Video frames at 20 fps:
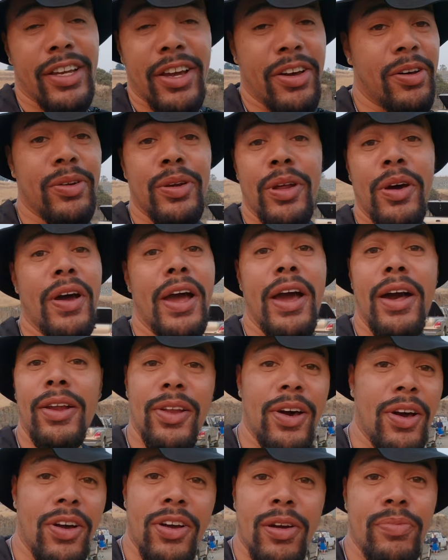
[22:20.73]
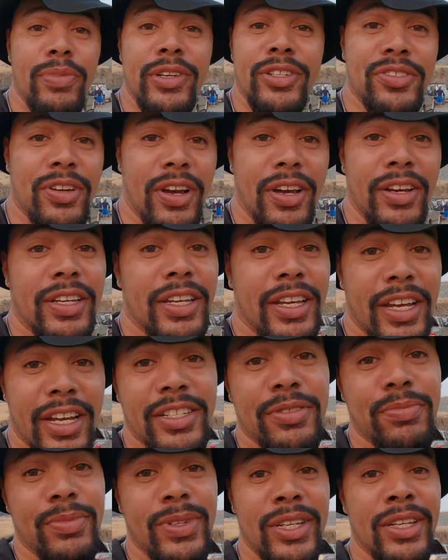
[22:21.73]
y'all don't know how long i've been trying to
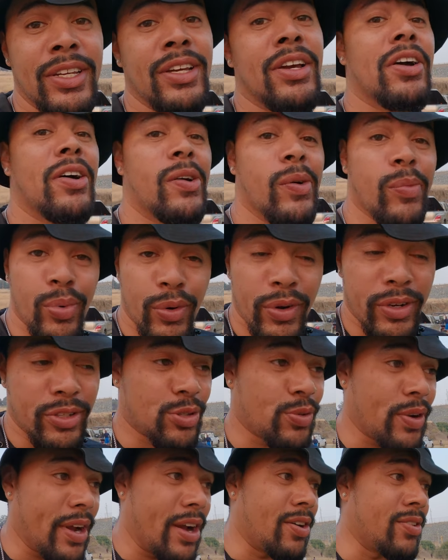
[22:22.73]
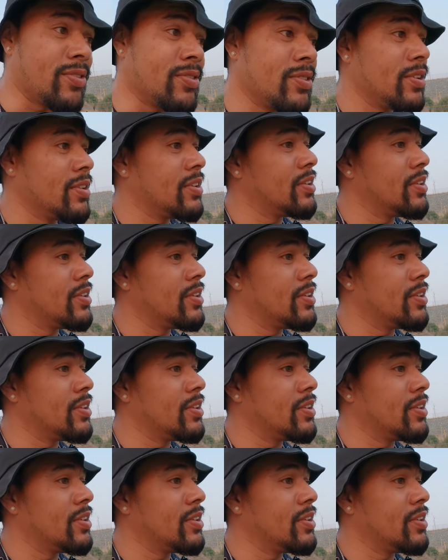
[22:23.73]
catch me a brook trout